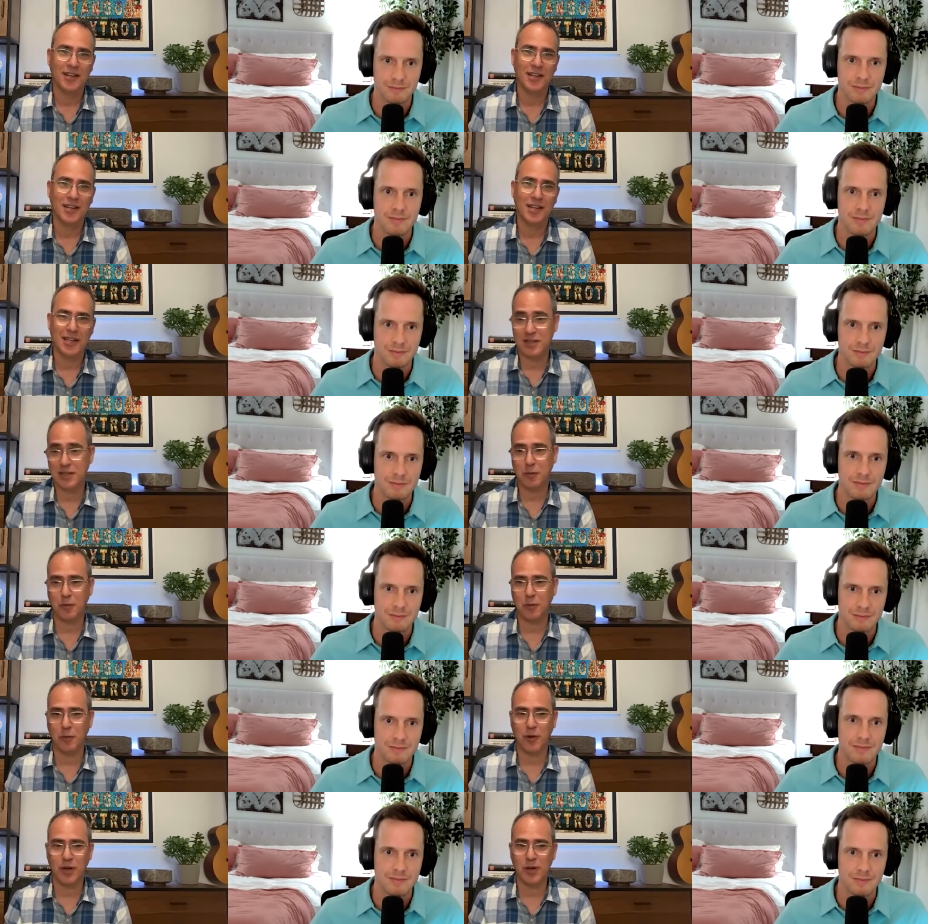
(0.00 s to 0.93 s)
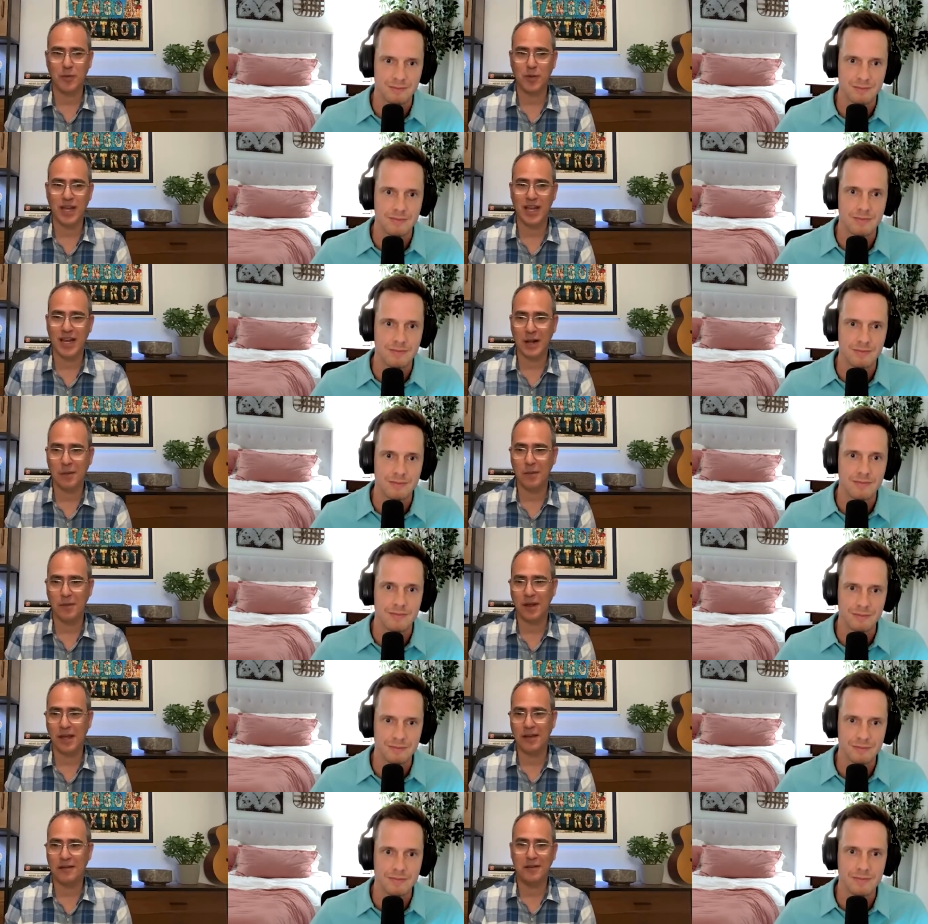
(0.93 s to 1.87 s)
Speaker 1: And he's like, well, what do you mean? I'm
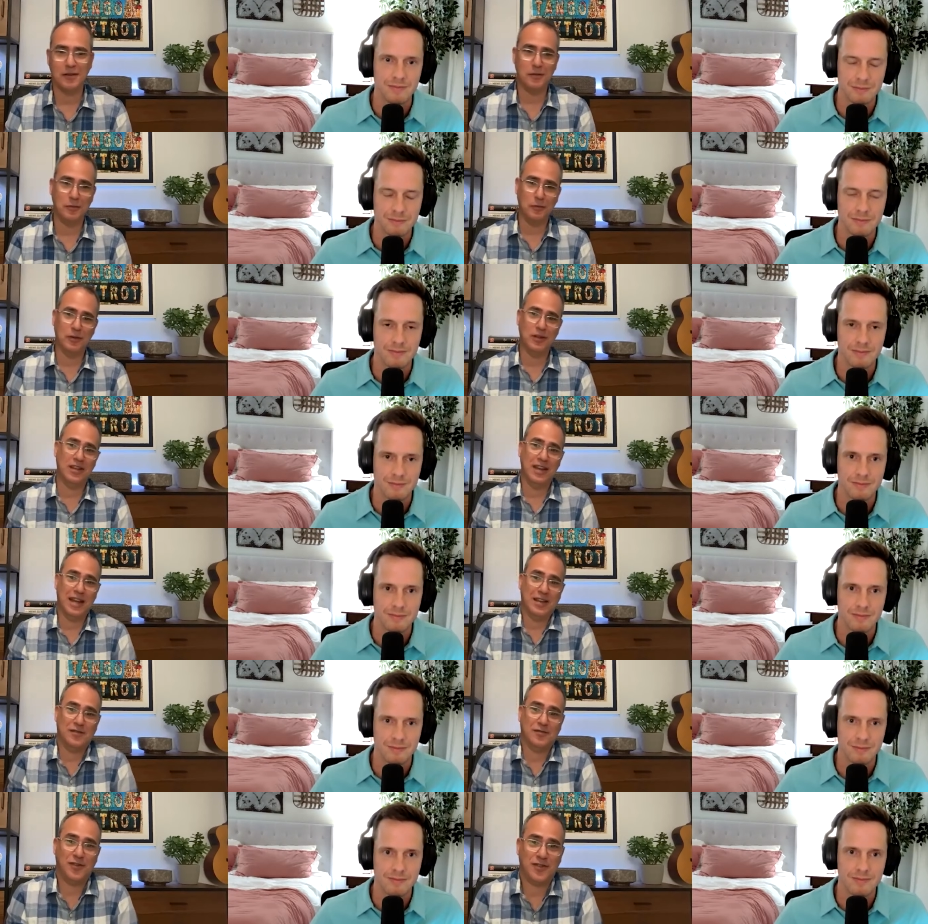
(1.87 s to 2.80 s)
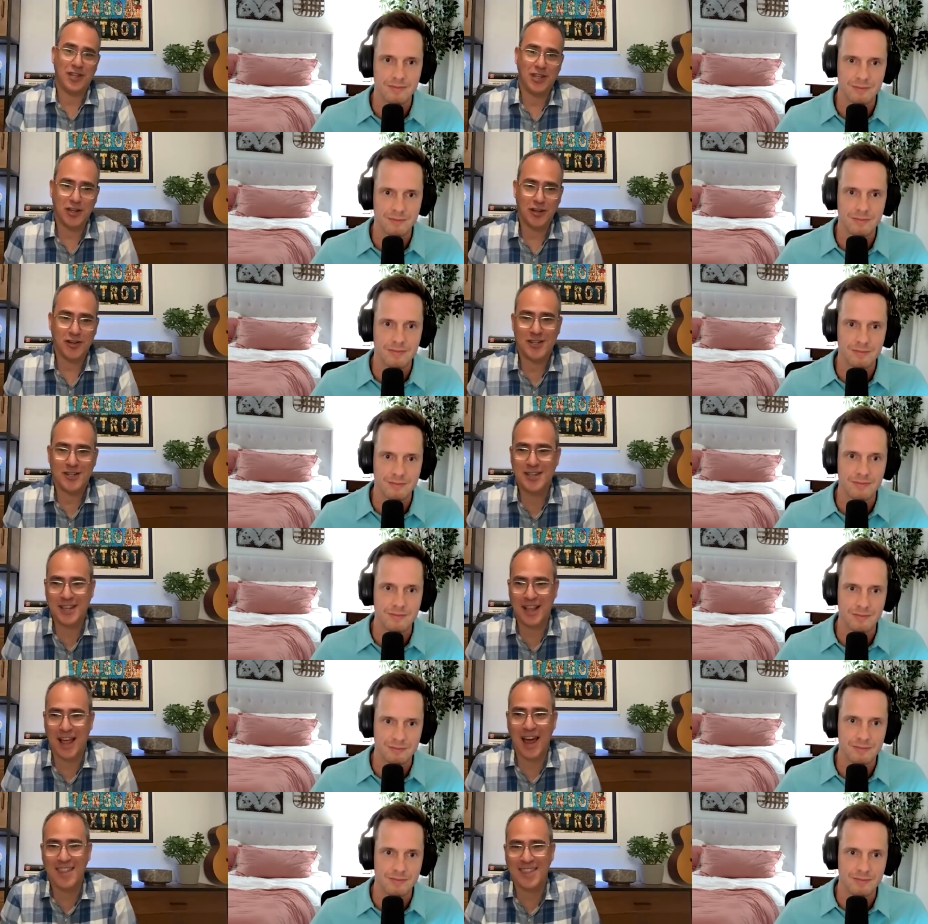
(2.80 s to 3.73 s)
like, the next 15 years,
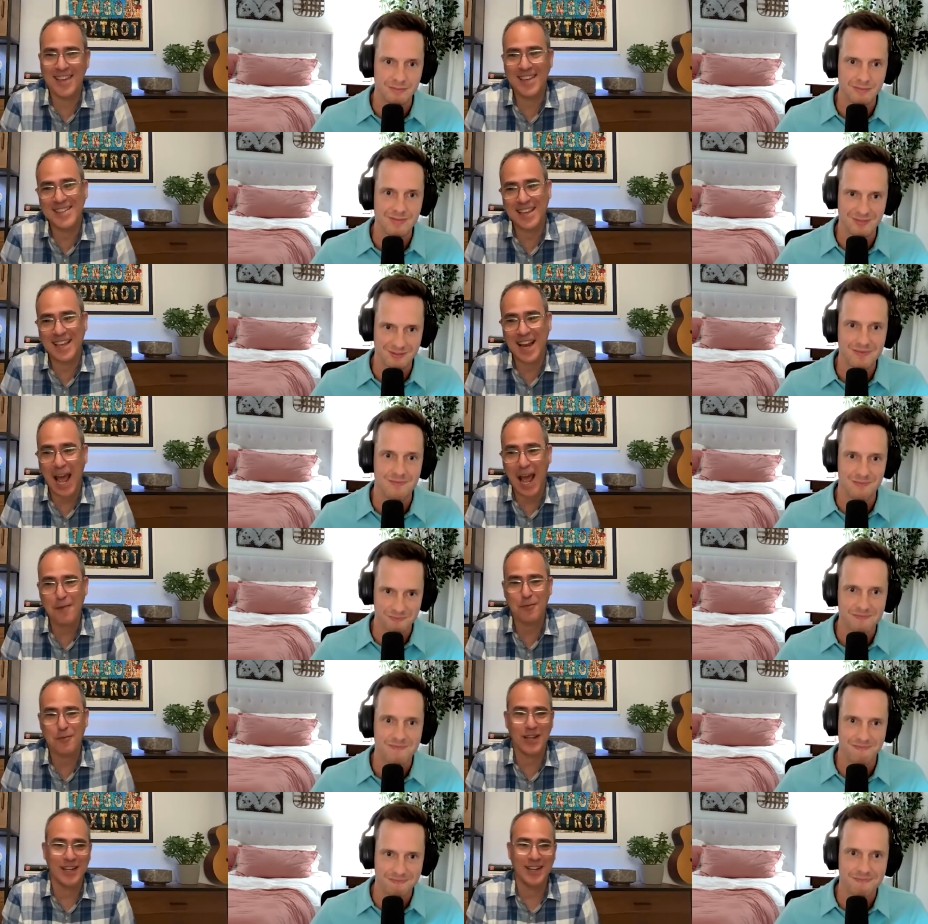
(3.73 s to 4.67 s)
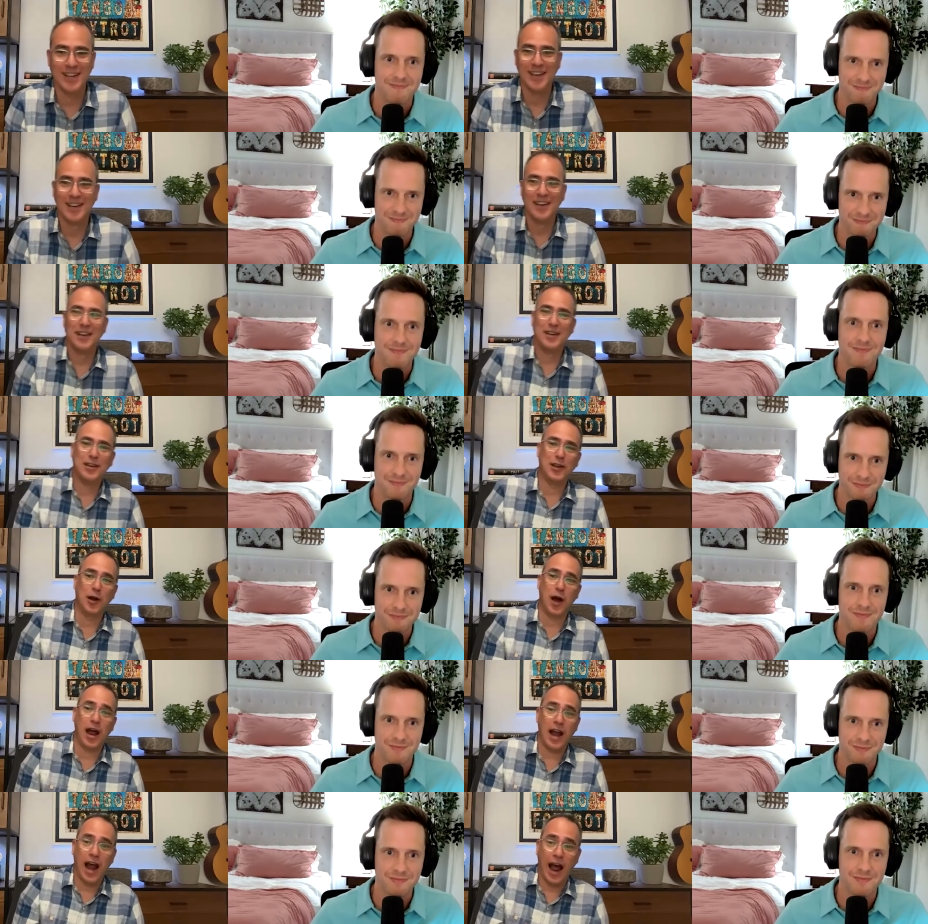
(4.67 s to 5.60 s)
a lot of things that can happen. You know,
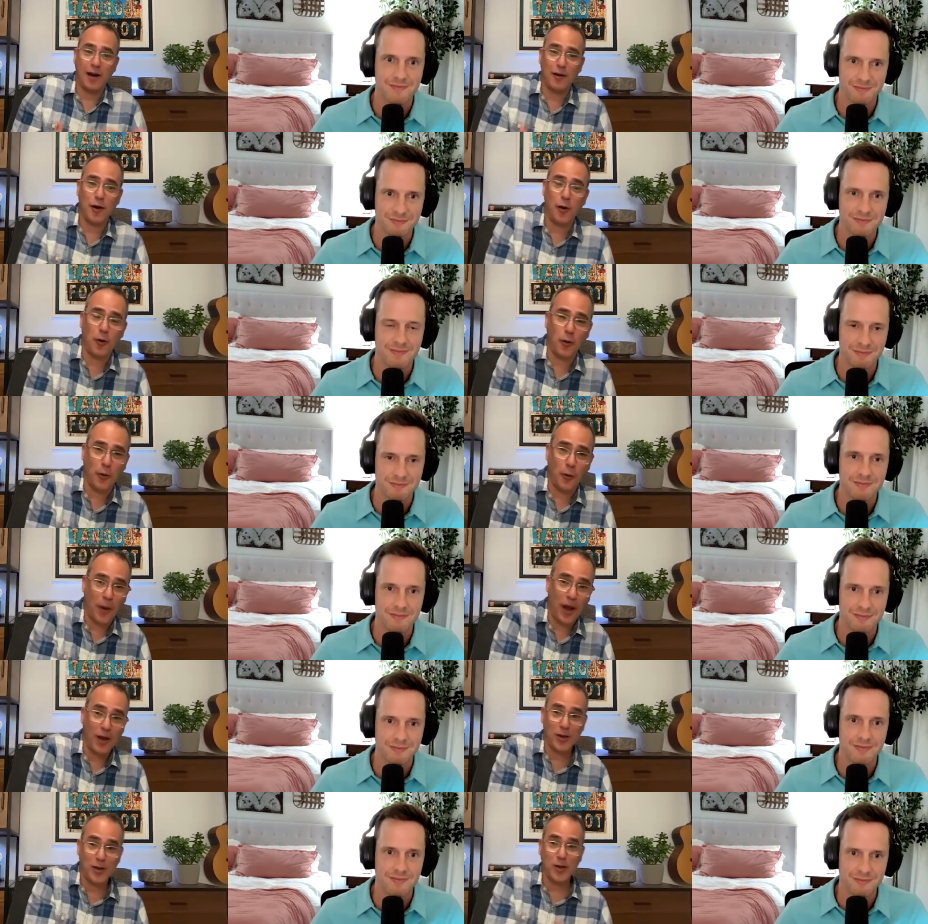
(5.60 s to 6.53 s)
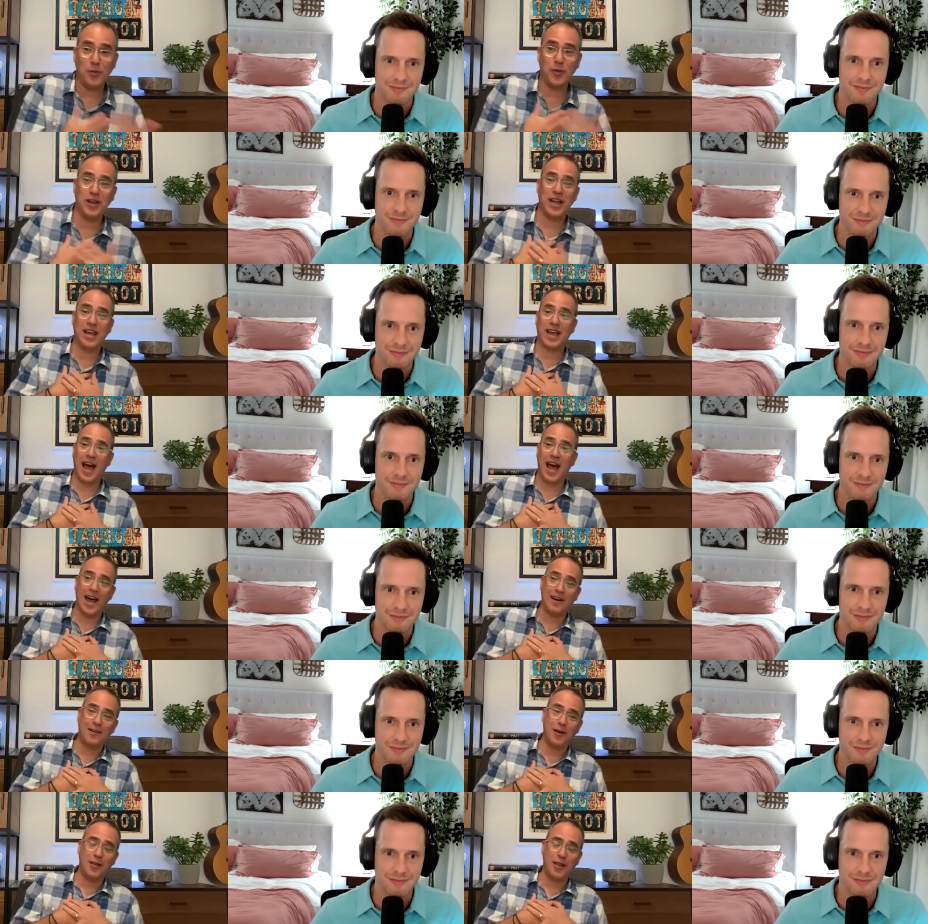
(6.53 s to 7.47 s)
I don't know about you, but like, I
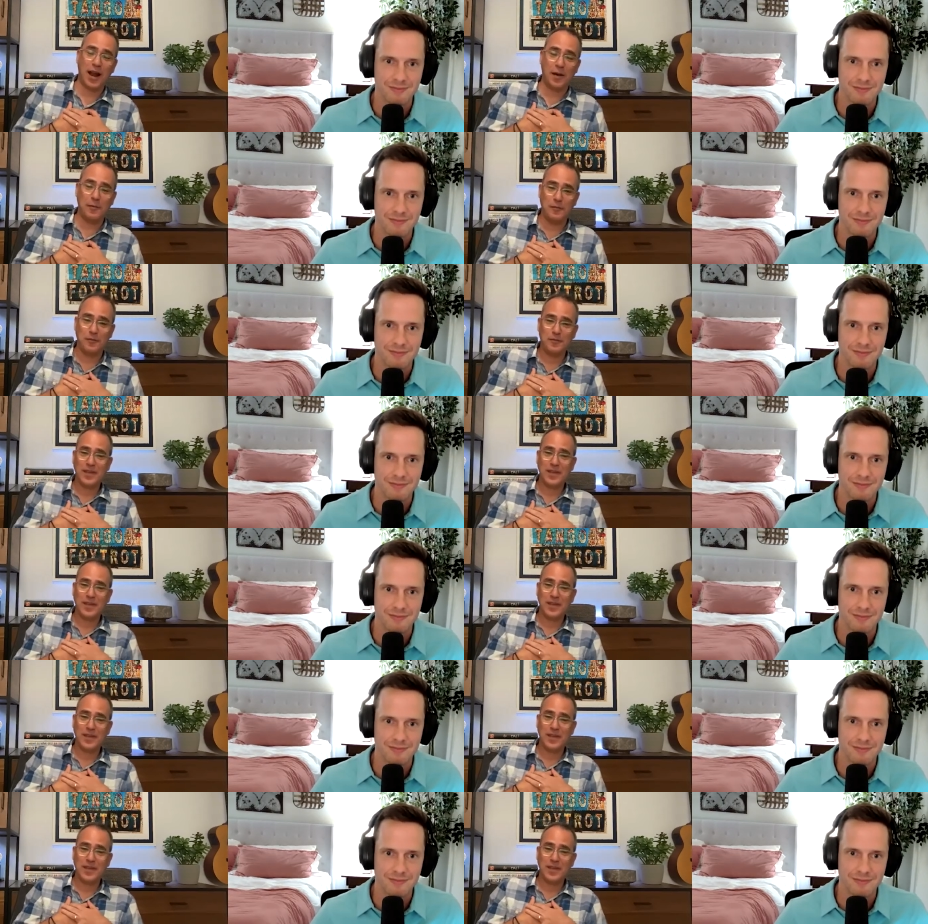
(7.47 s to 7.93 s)
don't know that I'm